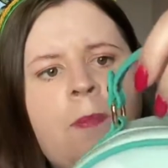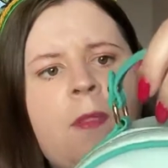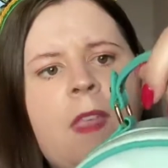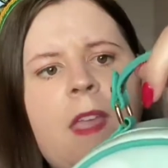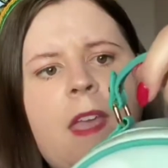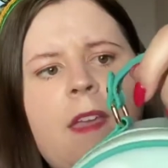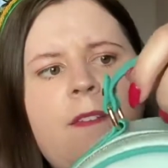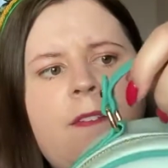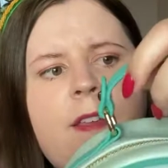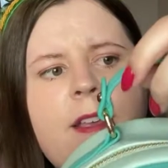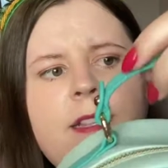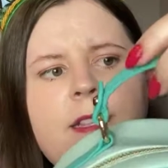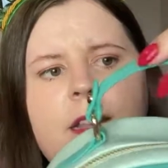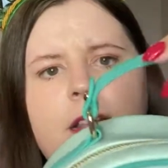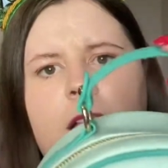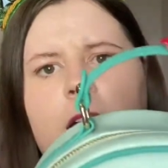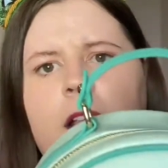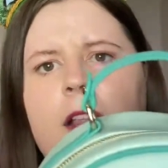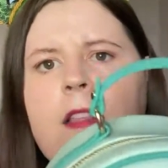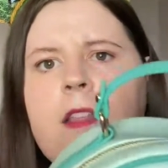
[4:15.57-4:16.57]
It feels a
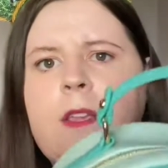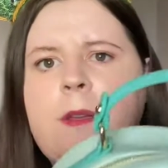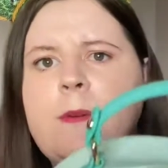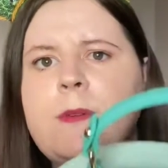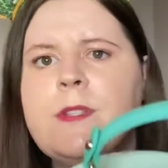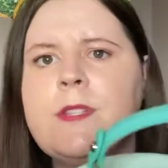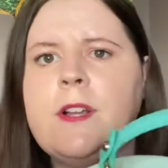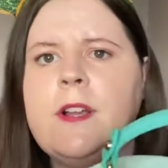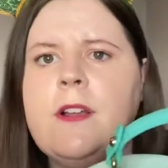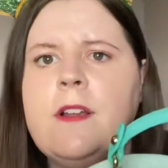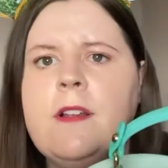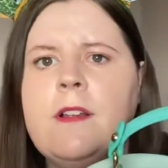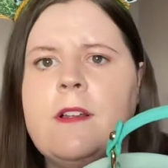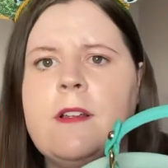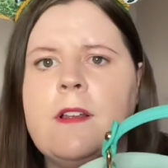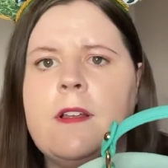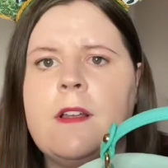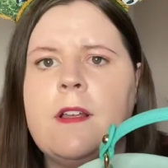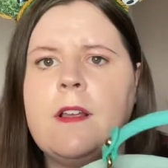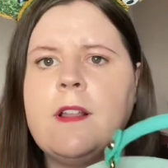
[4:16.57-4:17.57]
lot looser.
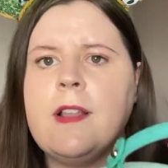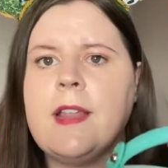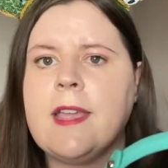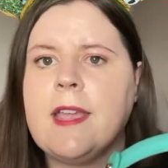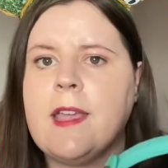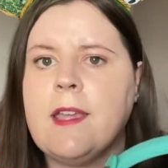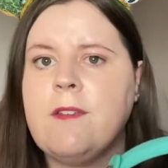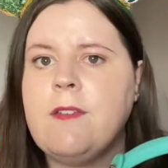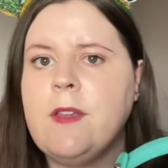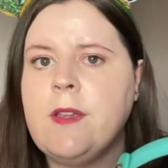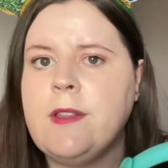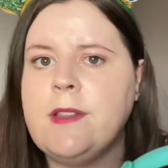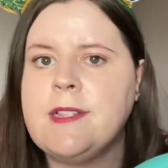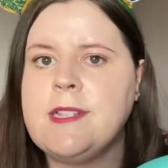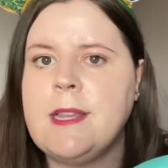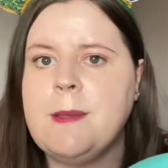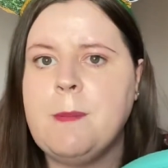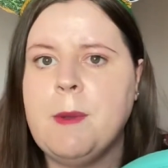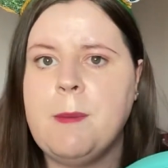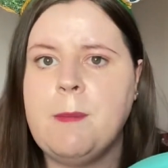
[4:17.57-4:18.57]
Like if you can
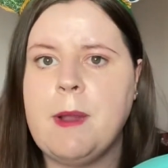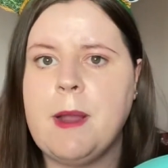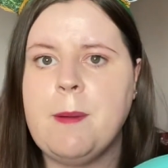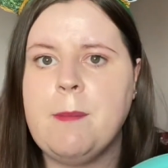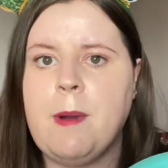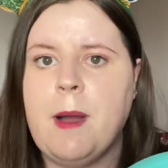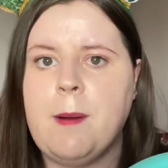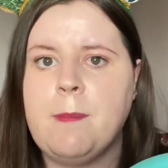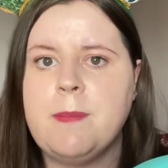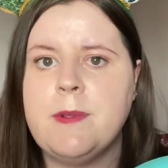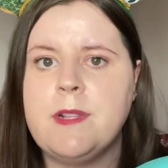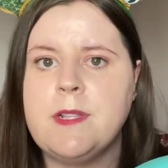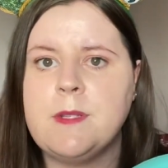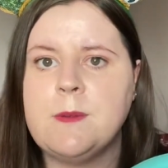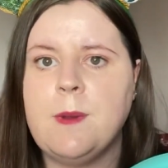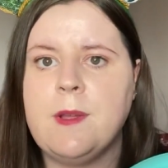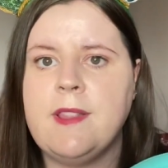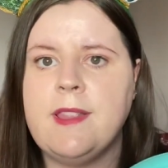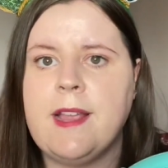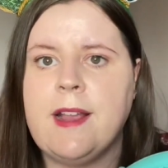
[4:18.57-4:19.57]
see my Mary Poppins
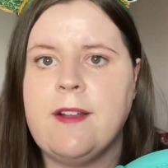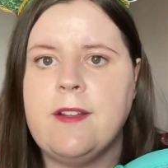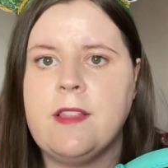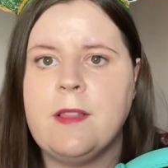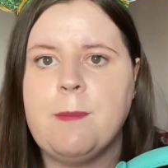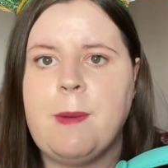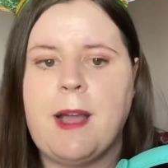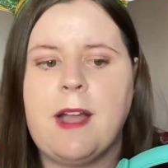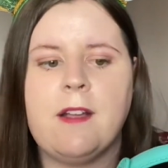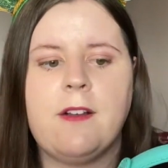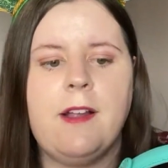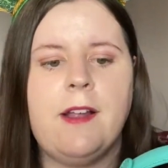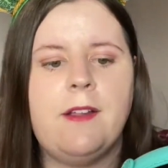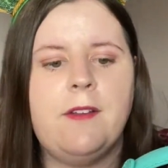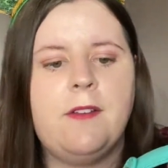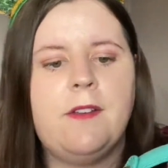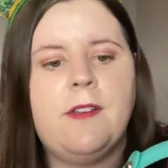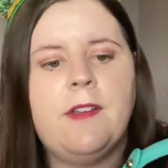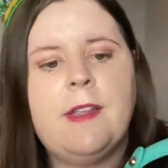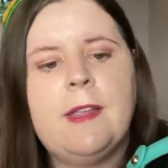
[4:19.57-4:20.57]
one there in the
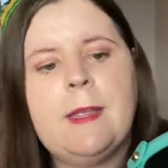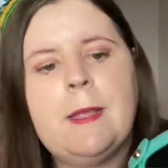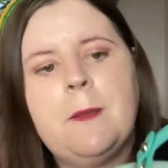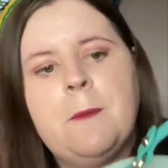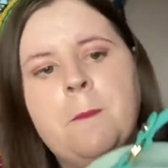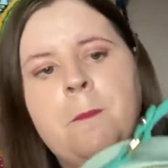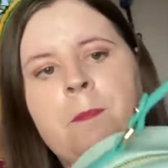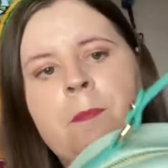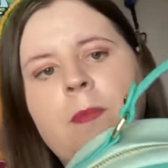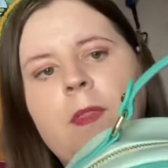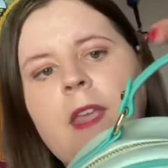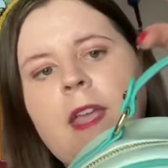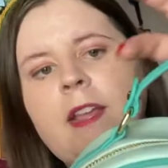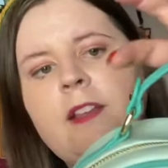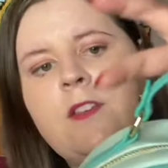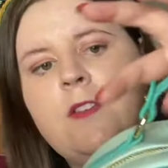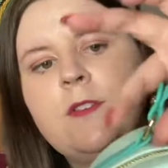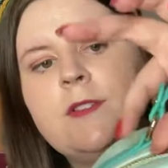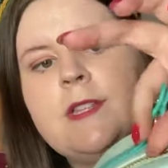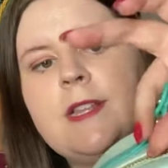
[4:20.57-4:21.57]
background, it
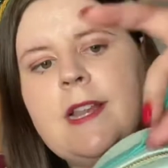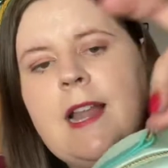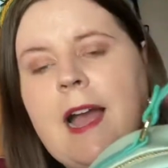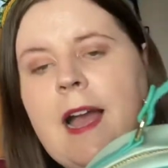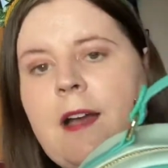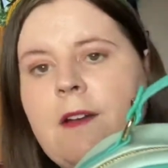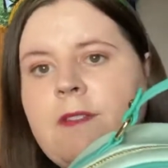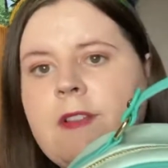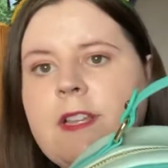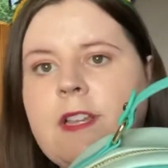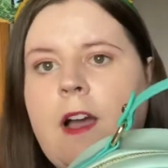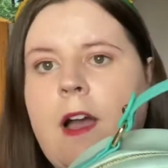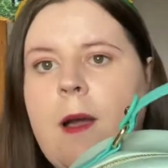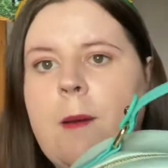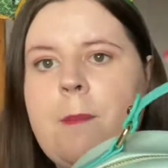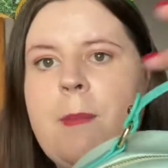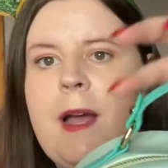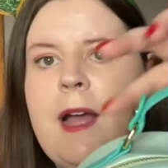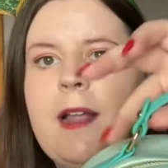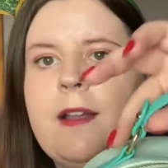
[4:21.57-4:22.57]
doesn't have a
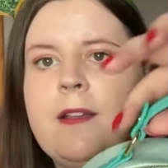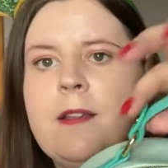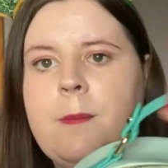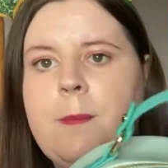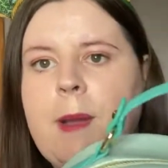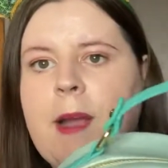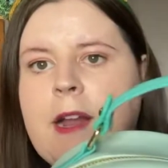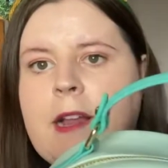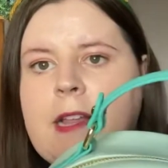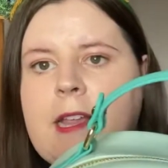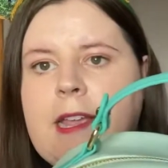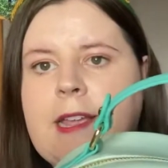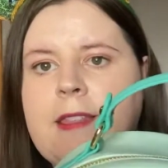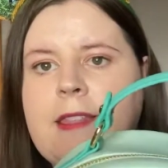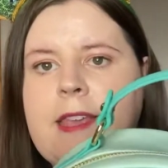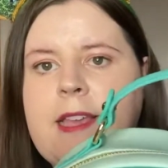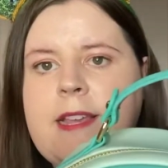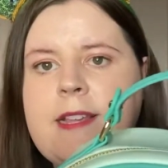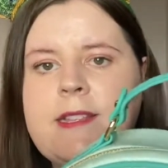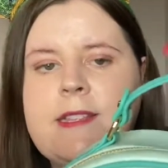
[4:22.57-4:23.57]
top handle part like
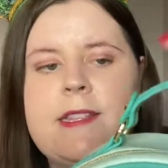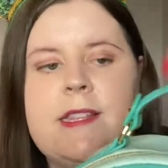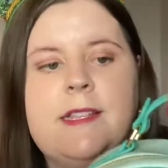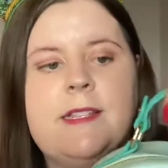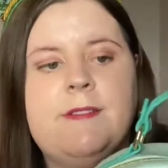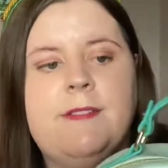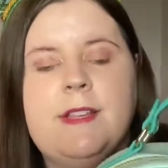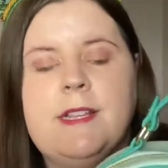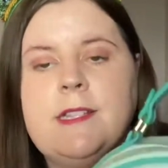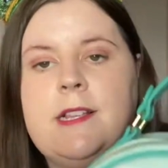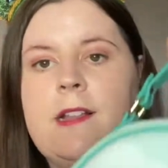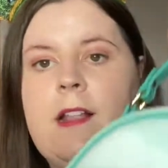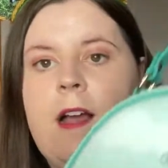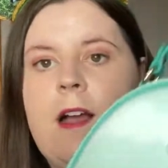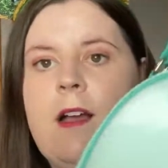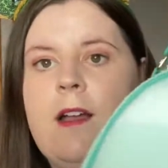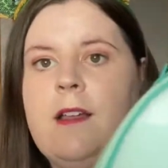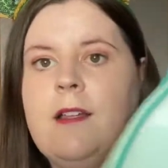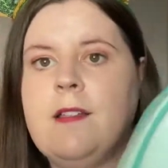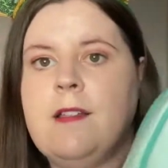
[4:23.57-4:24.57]
this. This feels a
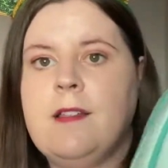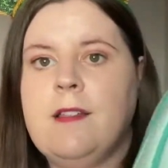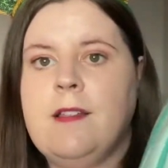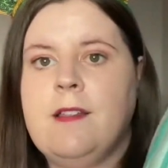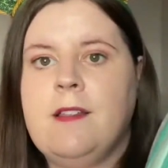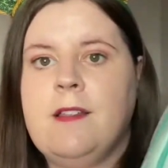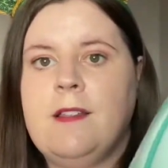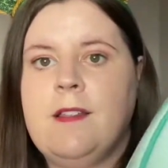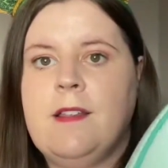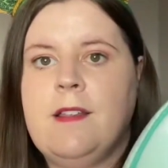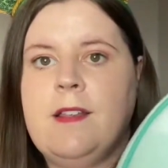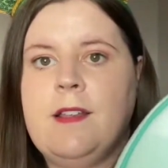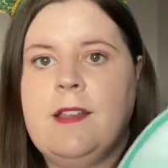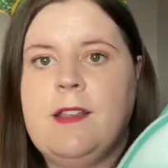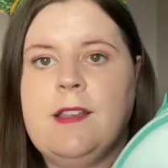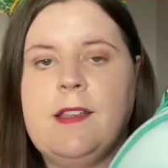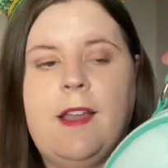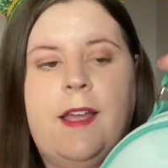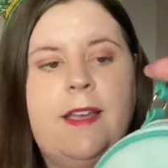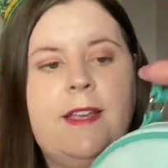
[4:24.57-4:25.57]
lot
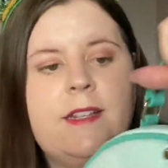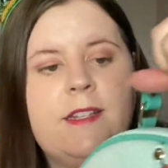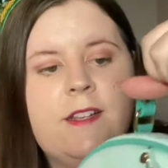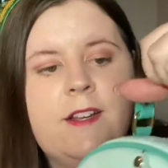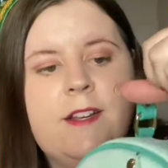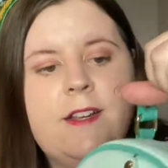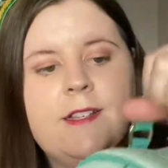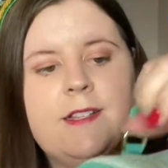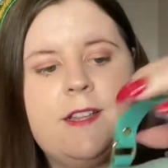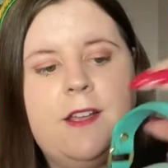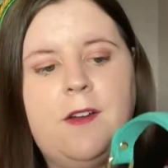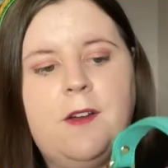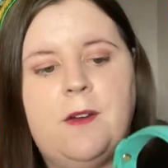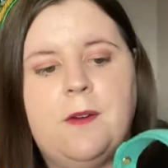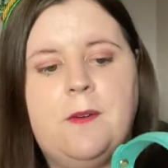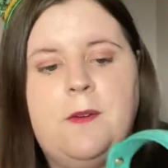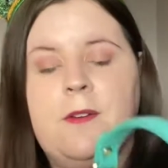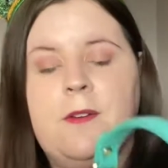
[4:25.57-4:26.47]
nicer, so.